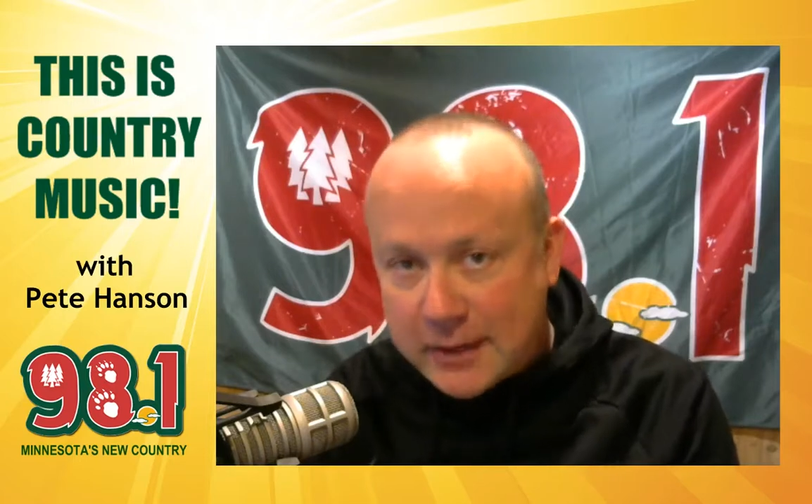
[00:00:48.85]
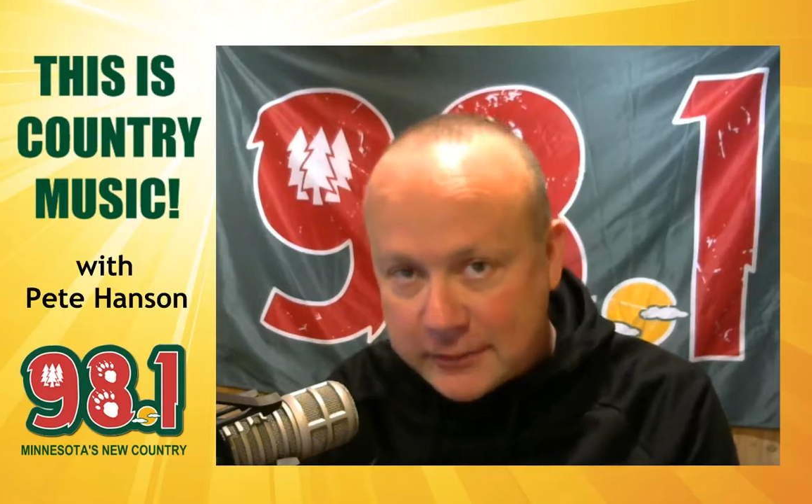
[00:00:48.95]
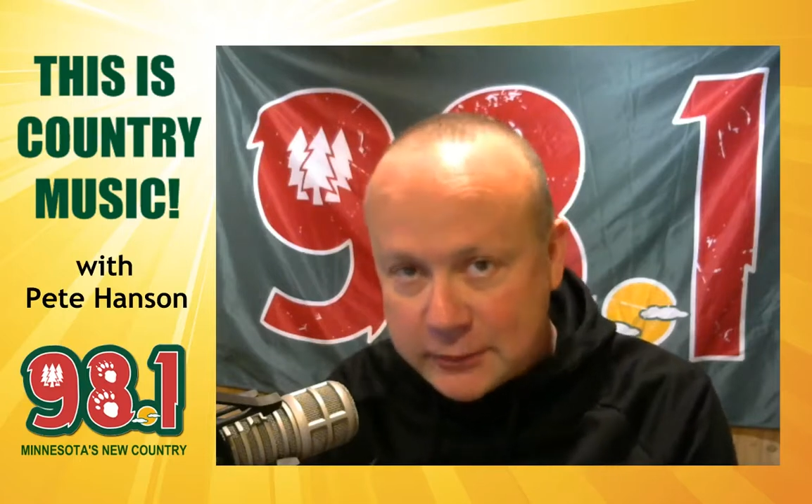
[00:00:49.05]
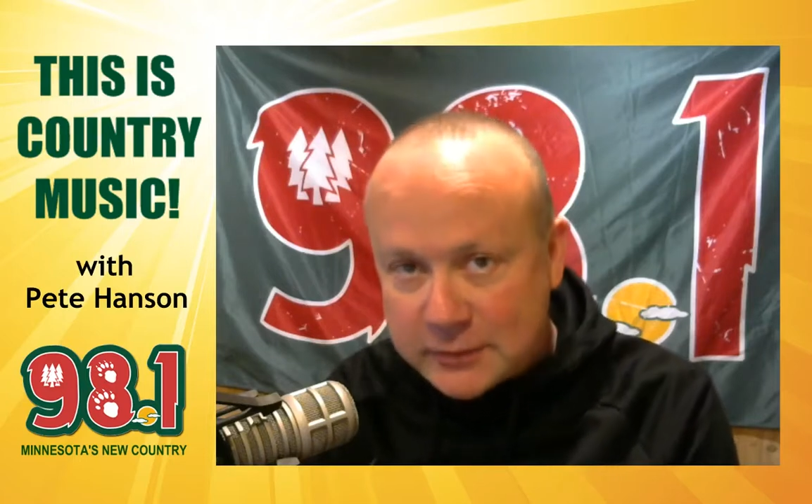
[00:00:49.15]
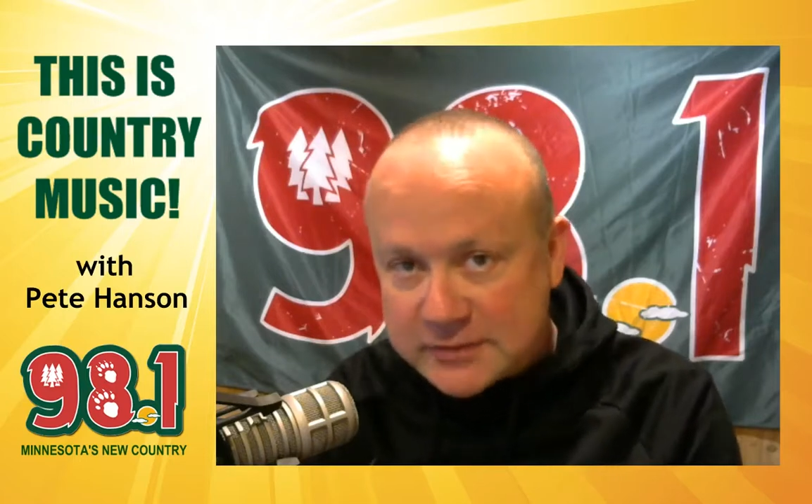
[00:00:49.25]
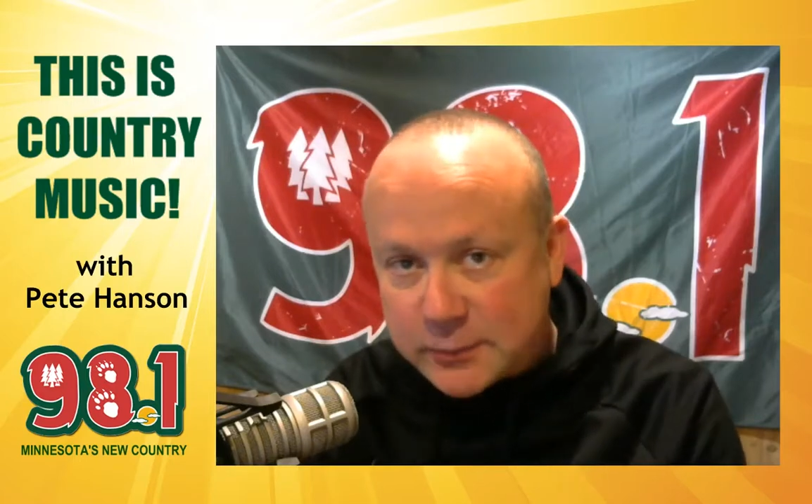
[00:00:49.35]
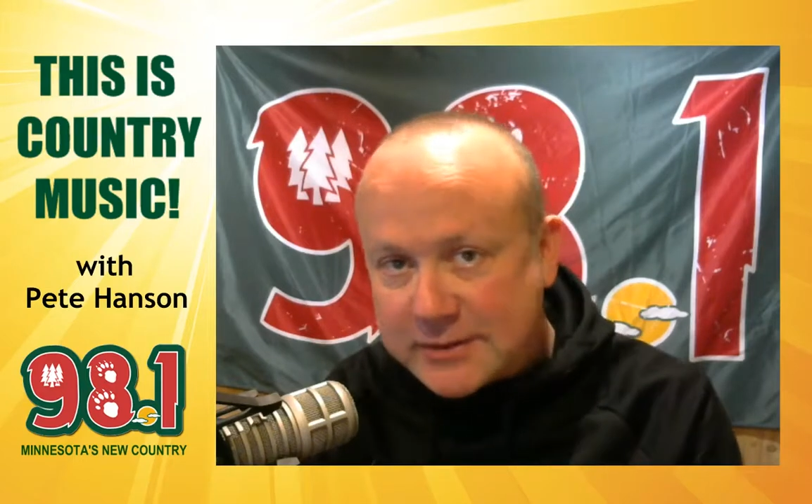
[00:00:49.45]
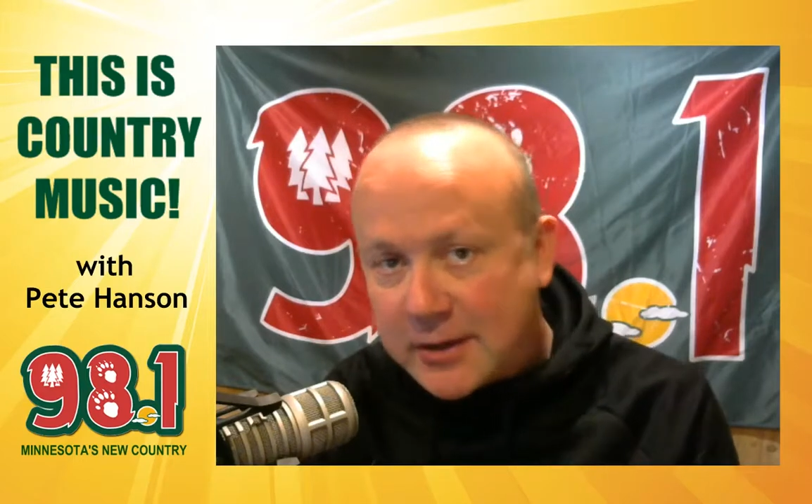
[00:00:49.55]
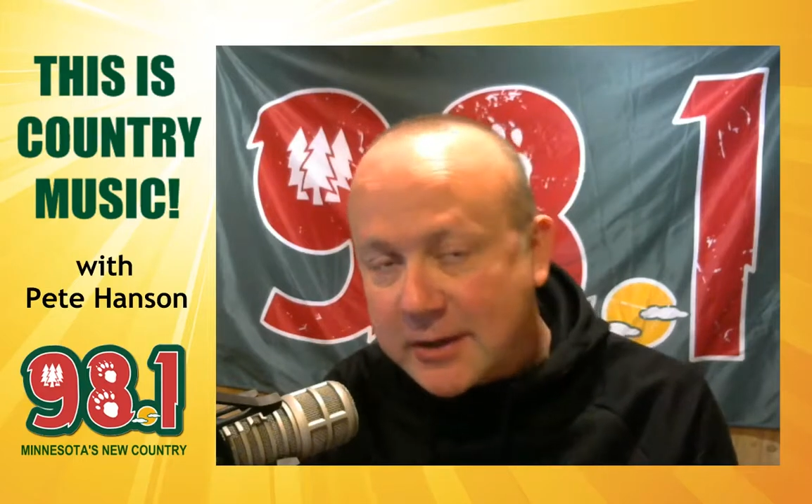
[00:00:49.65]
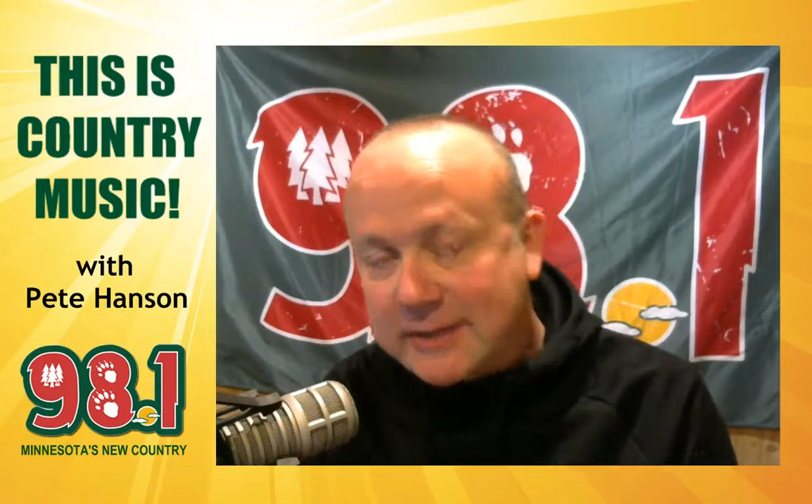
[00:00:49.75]
the lyrics that we're
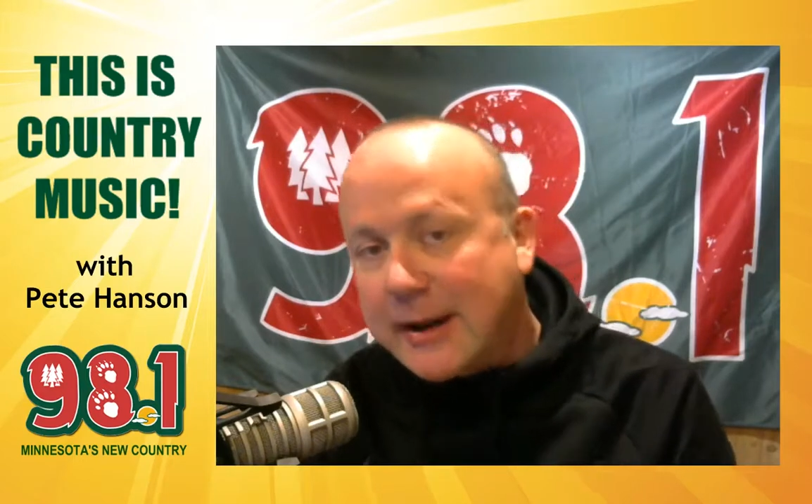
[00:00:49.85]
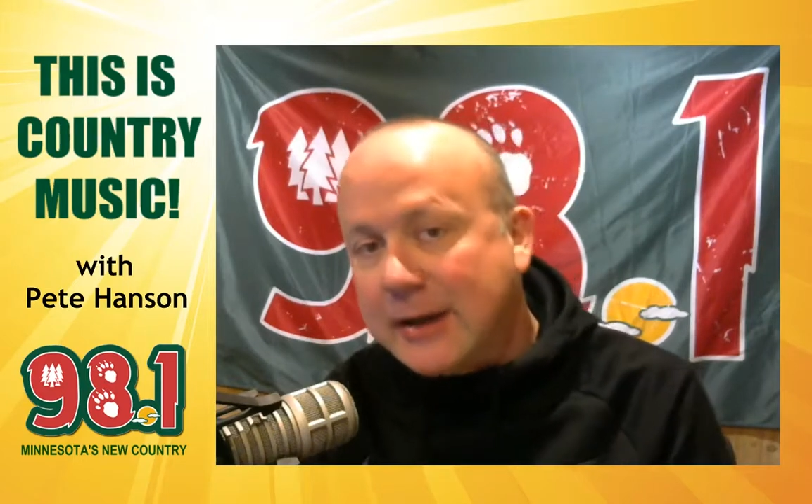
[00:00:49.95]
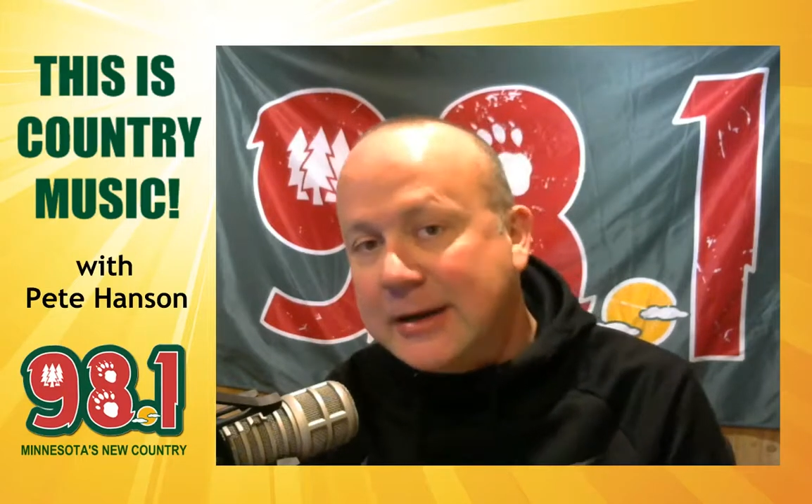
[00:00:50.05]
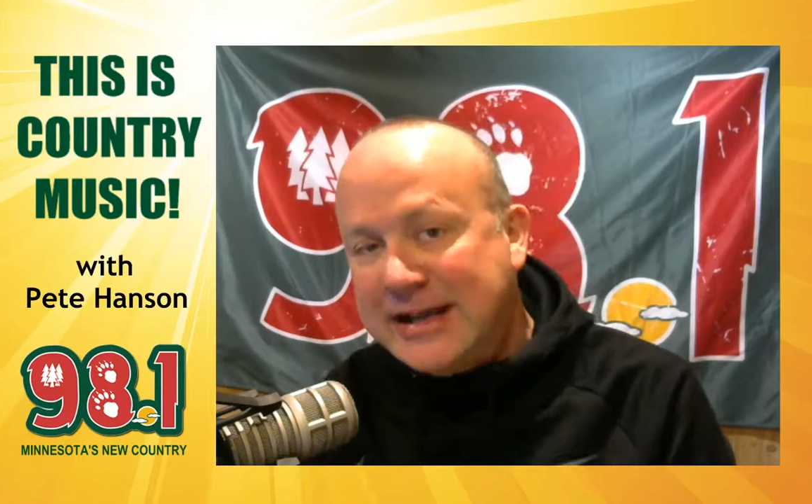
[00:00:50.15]
talking about,